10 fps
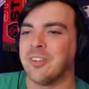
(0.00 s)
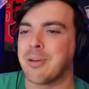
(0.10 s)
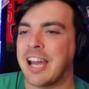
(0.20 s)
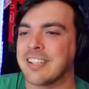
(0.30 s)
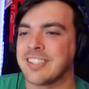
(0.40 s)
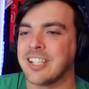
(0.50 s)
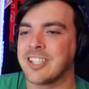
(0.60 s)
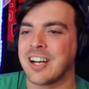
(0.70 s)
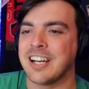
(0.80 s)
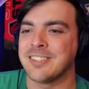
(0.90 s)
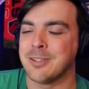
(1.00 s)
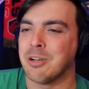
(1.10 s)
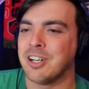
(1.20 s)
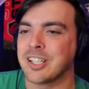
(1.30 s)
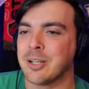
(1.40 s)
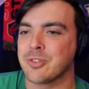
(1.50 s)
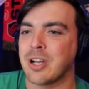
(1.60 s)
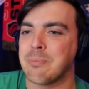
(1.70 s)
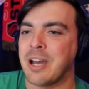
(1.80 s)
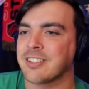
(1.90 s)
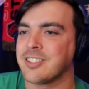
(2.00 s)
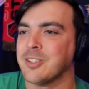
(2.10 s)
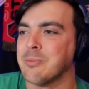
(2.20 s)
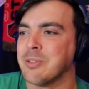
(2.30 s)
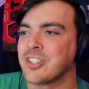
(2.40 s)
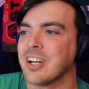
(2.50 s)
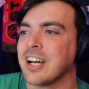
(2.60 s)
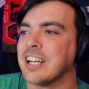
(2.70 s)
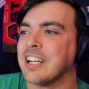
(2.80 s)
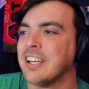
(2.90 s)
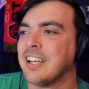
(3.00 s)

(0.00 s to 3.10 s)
pass that he tries, and the ball comes right back to him in stride.